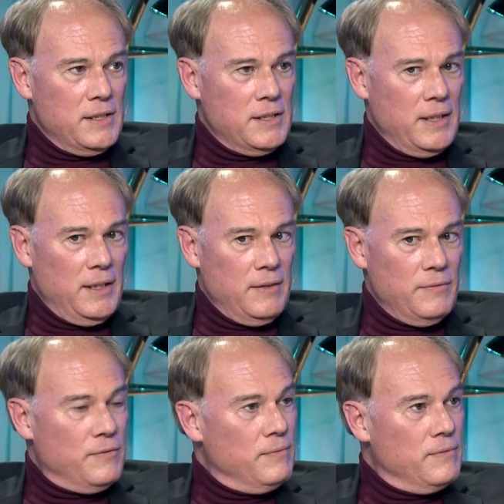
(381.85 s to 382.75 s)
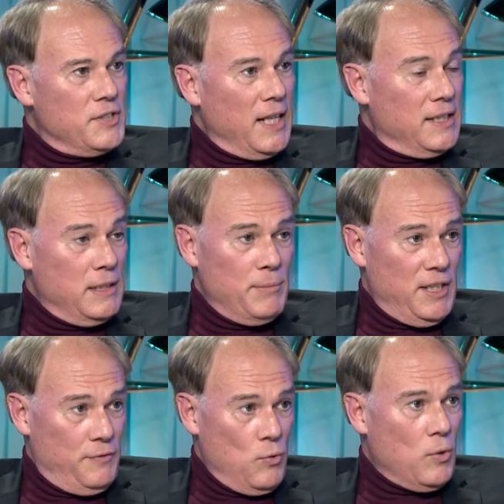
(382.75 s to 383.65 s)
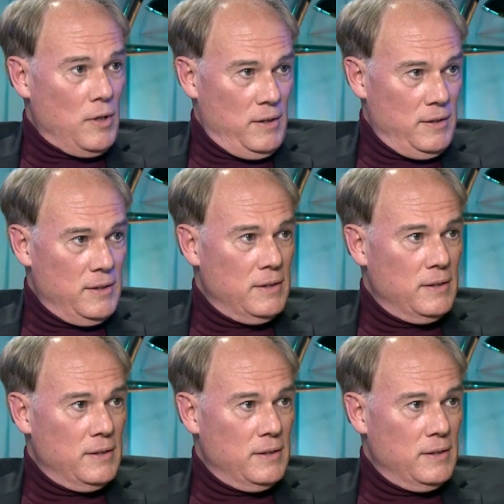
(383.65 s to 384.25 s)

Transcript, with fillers: is uh, Second Timothy four. Yes.